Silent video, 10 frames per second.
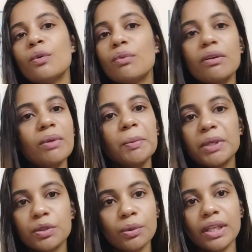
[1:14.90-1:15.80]
we will
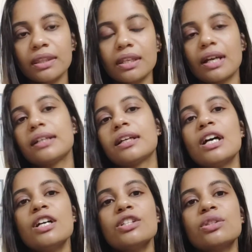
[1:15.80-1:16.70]
be doing that.
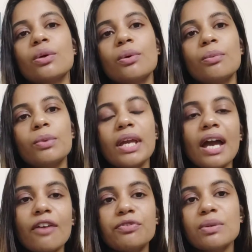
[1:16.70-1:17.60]
So we
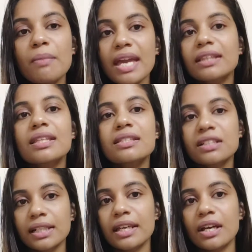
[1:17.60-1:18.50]
have to make this
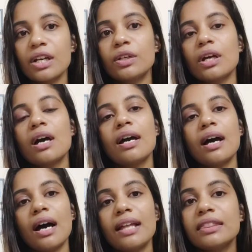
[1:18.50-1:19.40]
clear
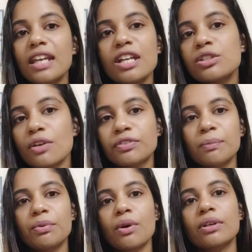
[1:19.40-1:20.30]
at the end of the
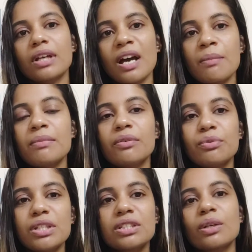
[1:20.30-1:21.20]
program,
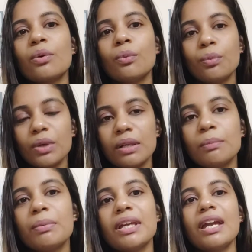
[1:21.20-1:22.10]
which will
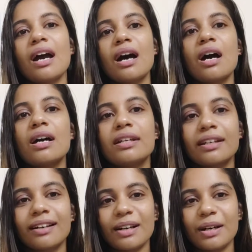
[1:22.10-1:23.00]
be our
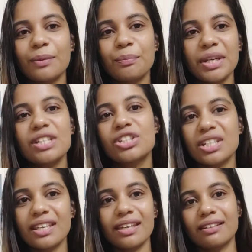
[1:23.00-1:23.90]

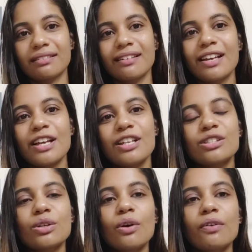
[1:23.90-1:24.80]
PhD in.
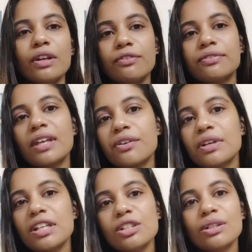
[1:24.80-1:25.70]
So if they're
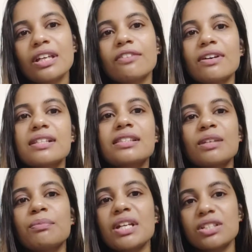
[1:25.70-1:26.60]
ready to give us
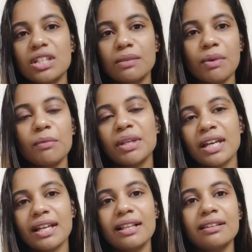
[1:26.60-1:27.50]
in PhD in
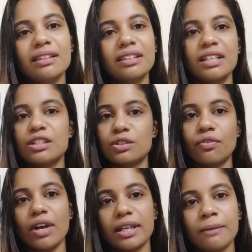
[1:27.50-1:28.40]
public health, then it's
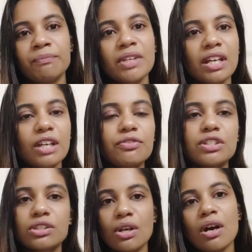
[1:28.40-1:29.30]
fine. If
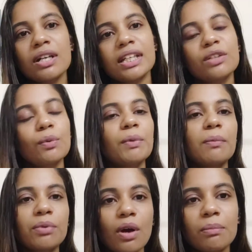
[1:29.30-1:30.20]
it's not, it will be
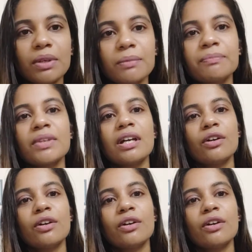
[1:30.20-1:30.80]
a problem